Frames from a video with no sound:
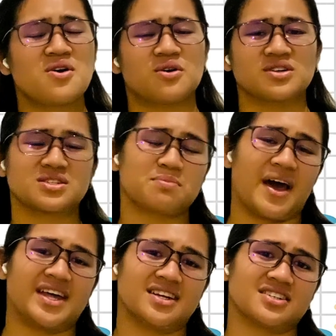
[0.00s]
or
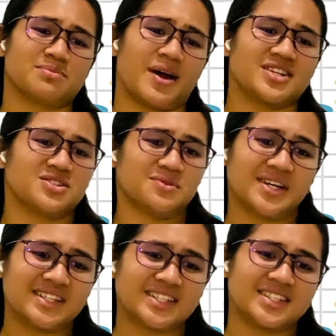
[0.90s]
Spanish back to
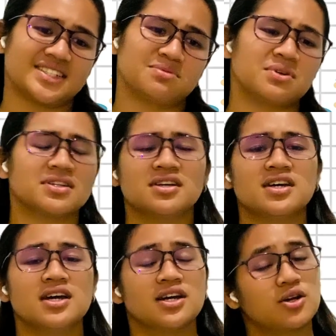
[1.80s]
English, but
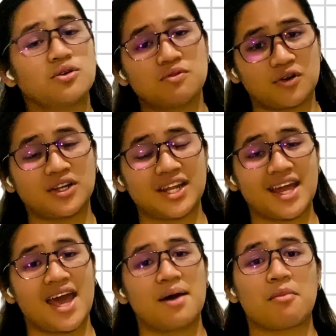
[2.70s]

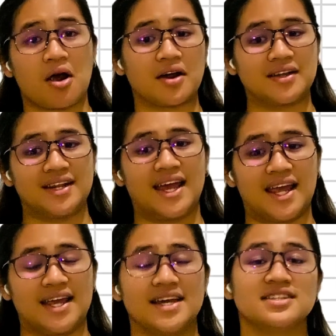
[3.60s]
converting
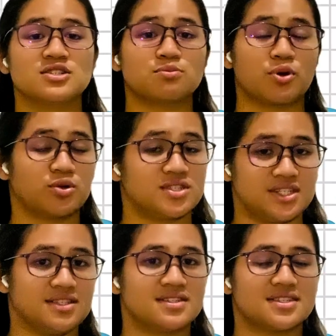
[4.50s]
mRNA into
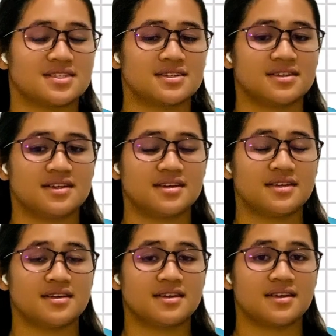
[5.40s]
proteins.
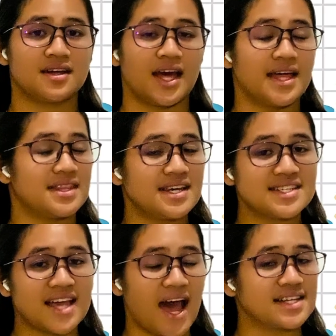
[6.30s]
And
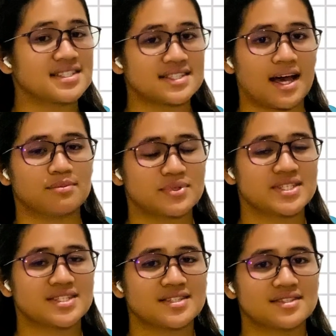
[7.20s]
these has
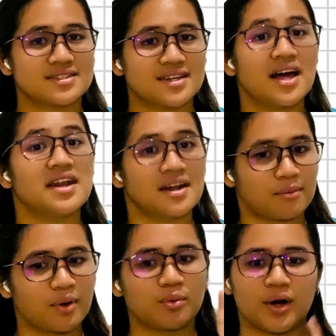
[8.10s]
steps.
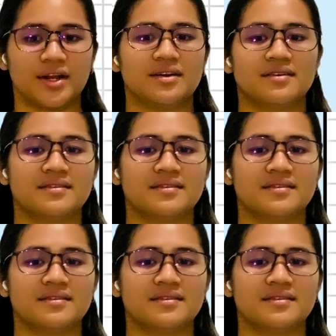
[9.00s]
Number 1.